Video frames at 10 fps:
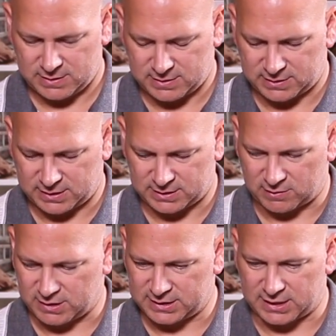See, it's
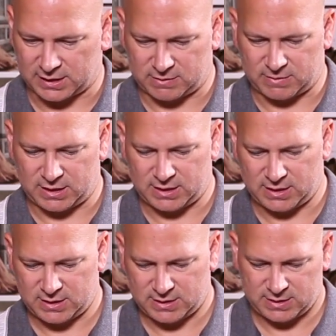already stuck to me.
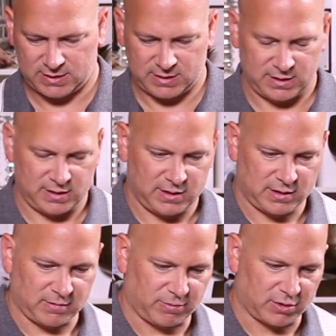
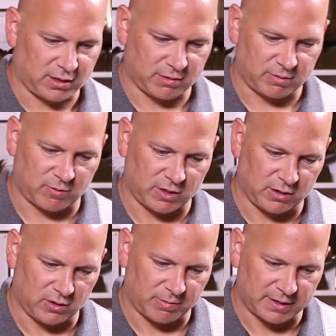Let me put a little bit more
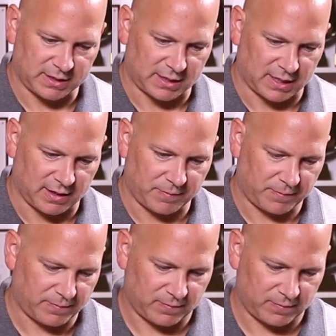glue up on the top.